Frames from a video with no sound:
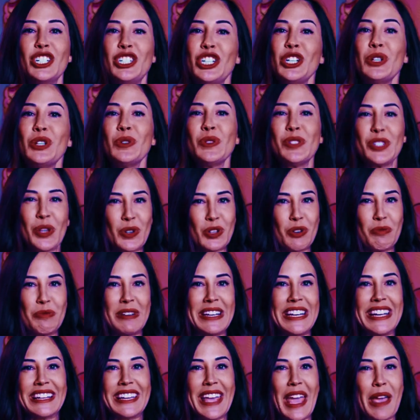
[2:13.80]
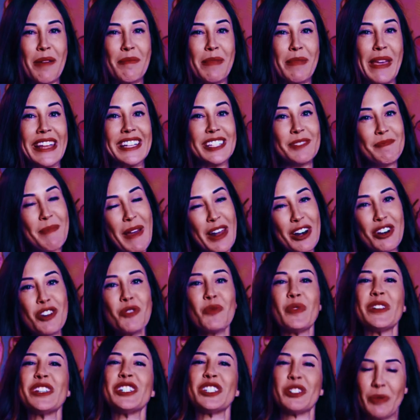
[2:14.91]
Do social media campaigns better
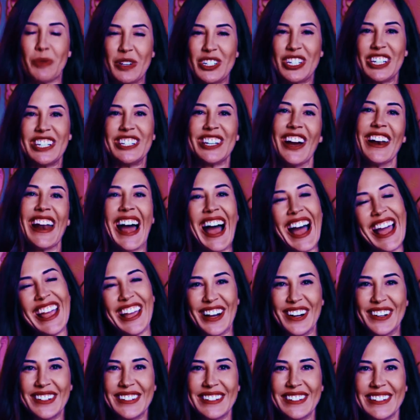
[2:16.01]
with Switchy.io.